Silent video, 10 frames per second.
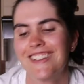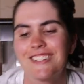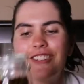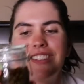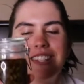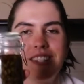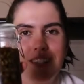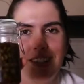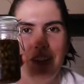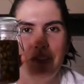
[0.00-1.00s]
So this is
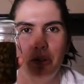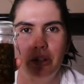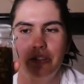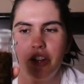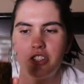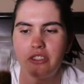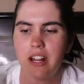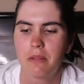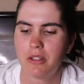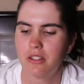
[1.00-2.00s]
just the lavender oil version
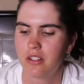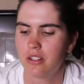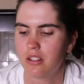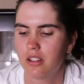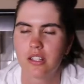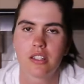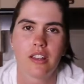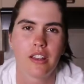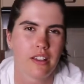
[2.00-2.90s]
that I'll be using as